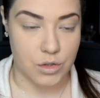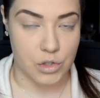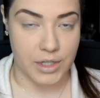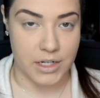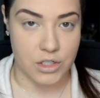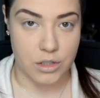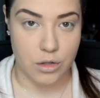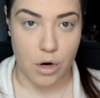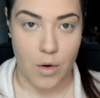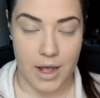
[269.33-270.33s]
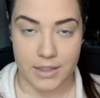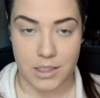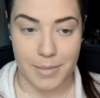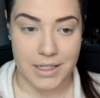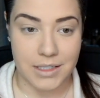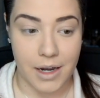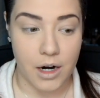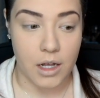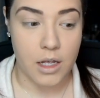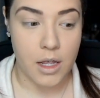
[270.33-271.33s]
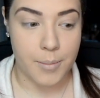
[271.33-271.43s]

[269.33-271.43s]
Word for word: usually I just throw on some mascara.